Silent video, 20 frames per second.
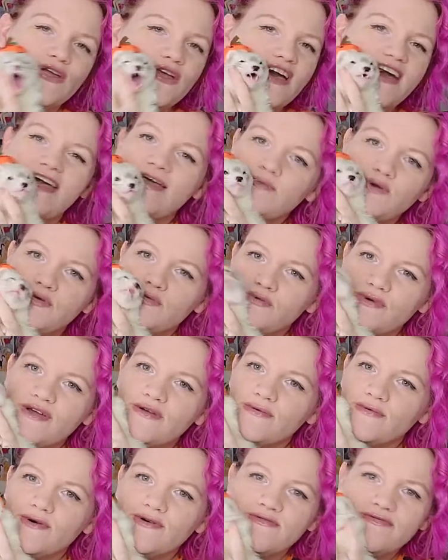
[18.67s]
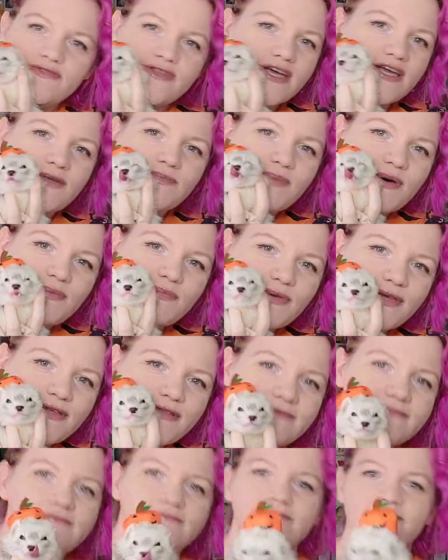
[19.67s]
I'm a werewolf, not a
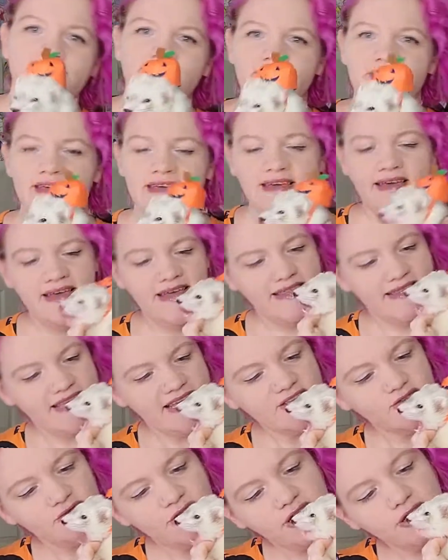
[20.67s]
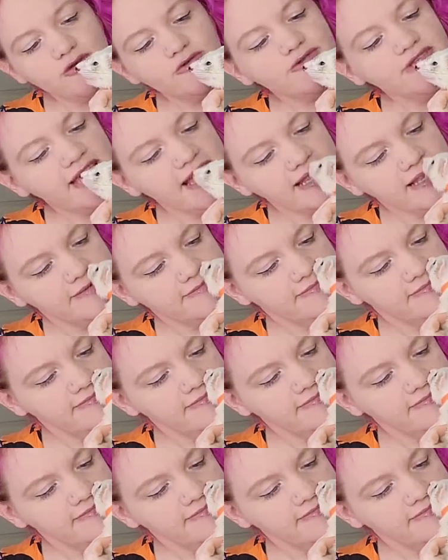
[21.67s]
pumpkin. That's right, you tell him.